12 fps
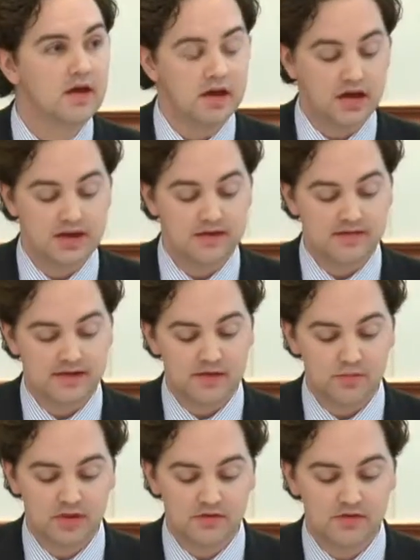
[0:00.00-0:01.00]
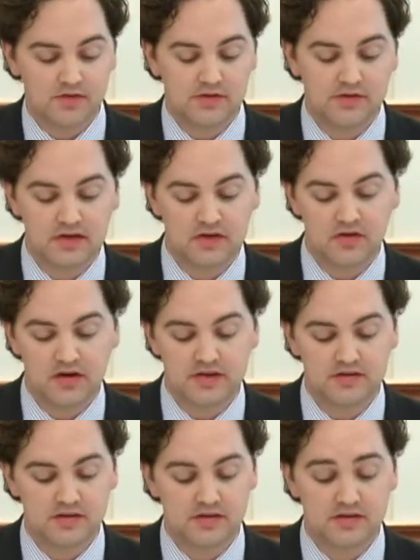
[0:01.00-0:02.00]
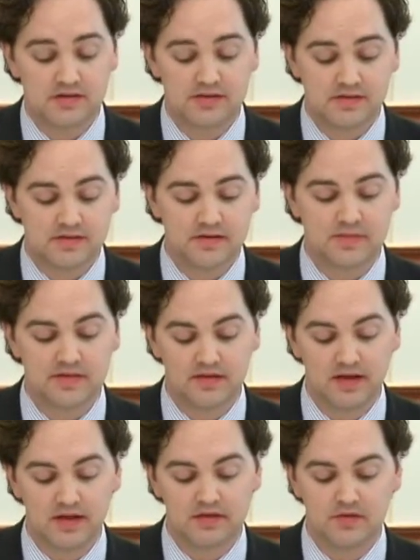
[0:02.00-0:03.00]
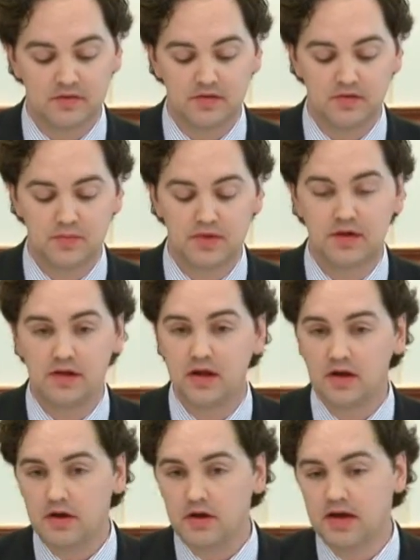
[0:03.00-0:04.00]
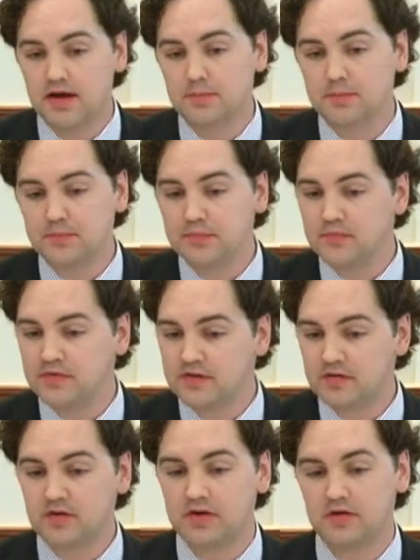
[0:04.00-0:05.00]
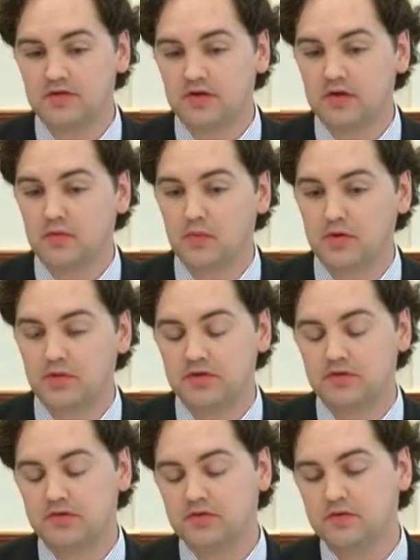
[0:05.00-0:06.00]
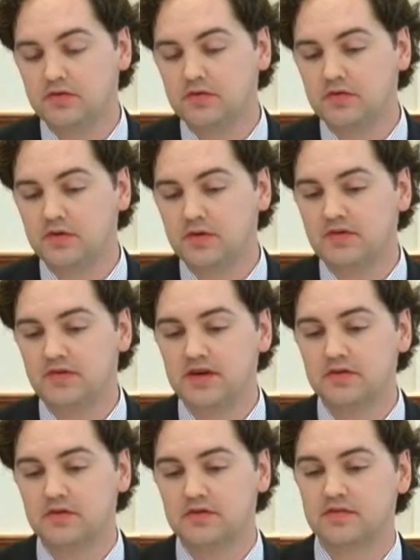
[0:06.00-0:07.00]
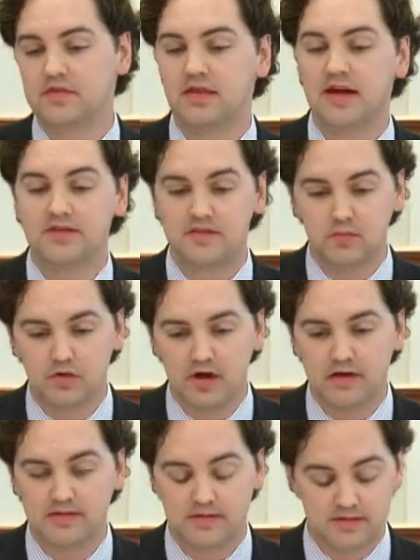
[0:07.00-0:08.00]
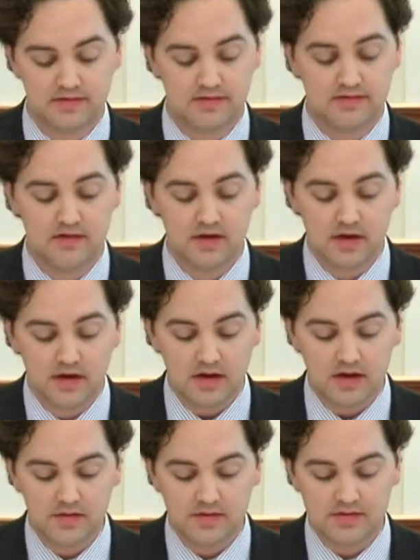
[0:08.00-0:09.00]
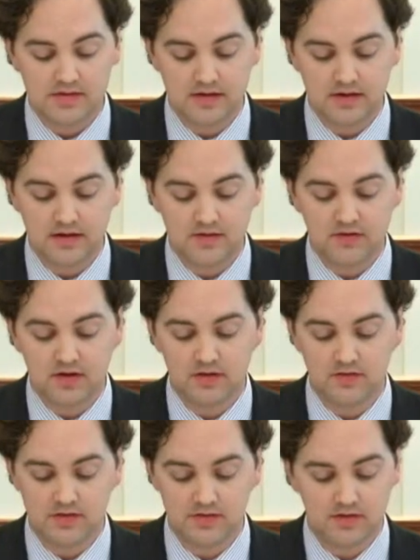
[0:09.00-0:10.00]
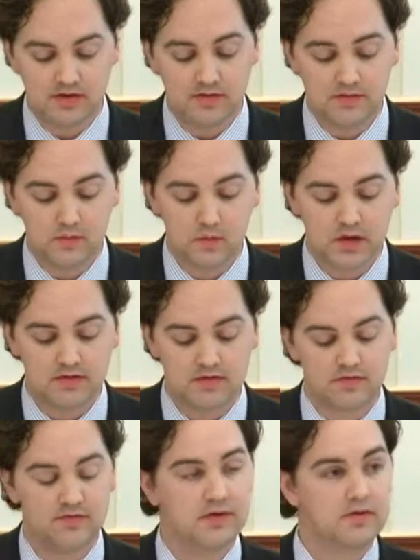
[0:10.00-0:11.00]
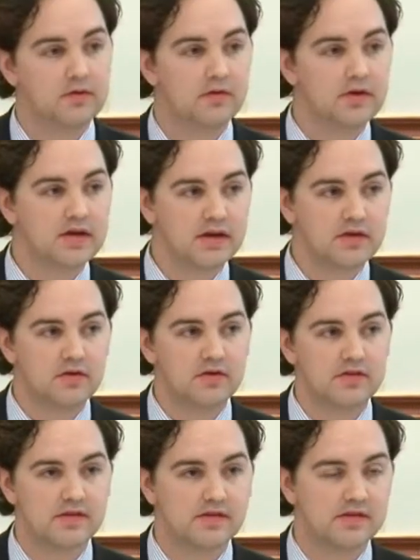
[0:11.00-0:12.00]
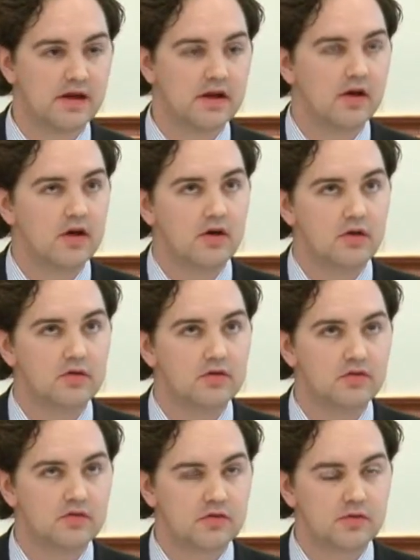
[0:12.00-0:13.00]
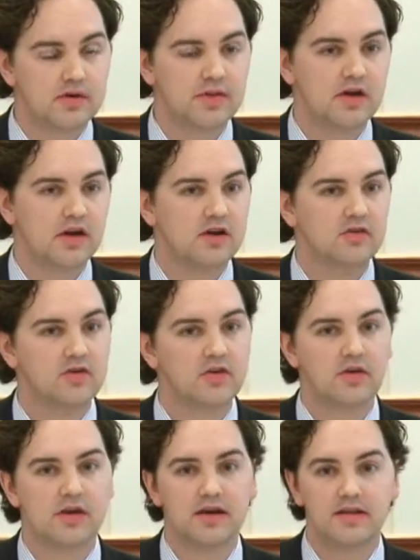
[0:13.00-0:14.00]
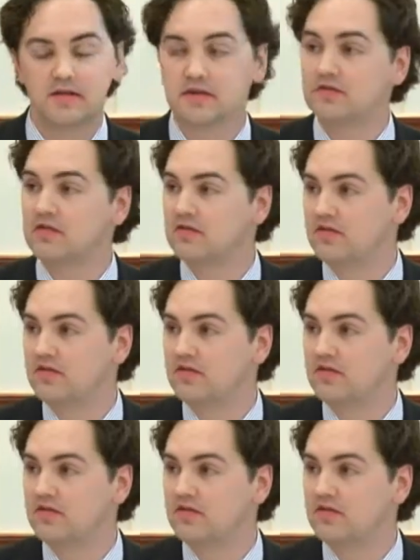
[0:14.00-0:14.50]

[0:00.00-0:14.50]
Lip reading: An example of nursing integration and system selection was when several years ago when we were doing vendor selection processes. I was involved as one of a few key nurses that toured the country looking at the different